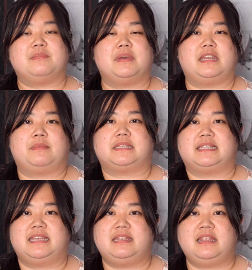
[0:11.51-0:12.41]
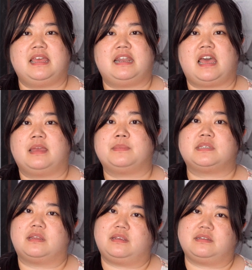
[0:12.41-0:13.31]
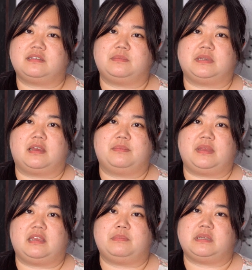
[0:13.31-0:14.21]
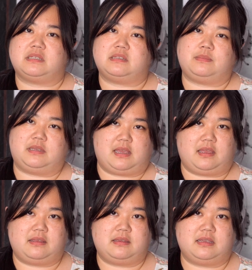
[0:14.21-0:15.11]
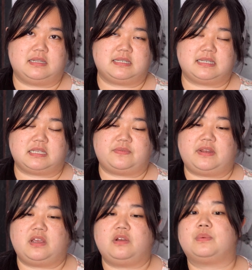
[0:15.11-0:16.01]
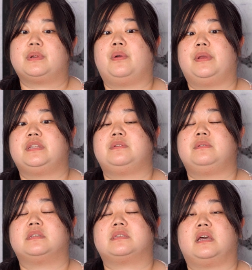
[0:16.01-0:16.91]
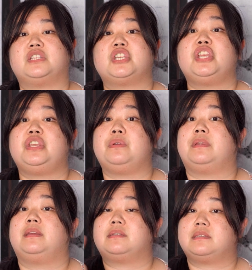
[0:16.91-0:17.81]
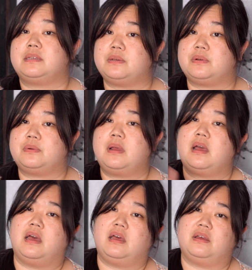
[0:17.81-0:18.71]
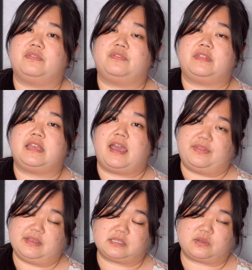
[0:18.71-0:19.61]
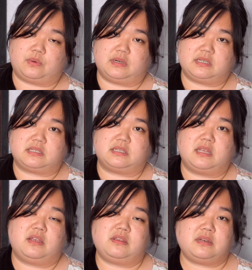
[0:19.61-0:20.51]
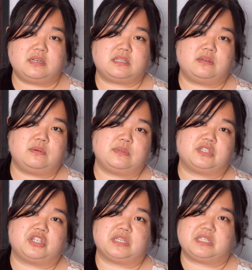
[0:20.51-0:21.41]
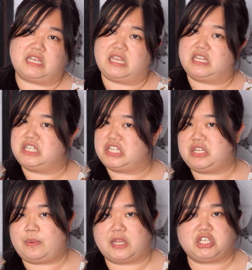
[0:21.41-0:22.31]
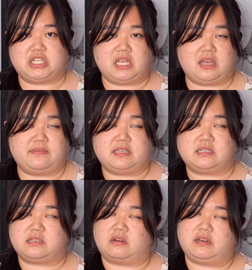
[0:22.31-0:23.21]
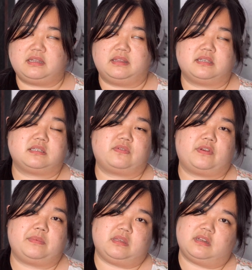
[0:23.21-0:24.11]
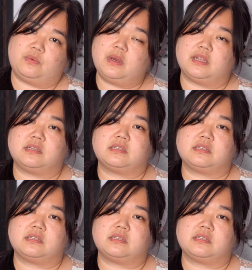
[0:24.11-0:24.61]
My name is Lynn and I'm studying to become a BCBA. In today's video, we're going to discuss Unit 2 of the Ethics course. Now, Unit 2 is just a continuation of the started list from Unit 1.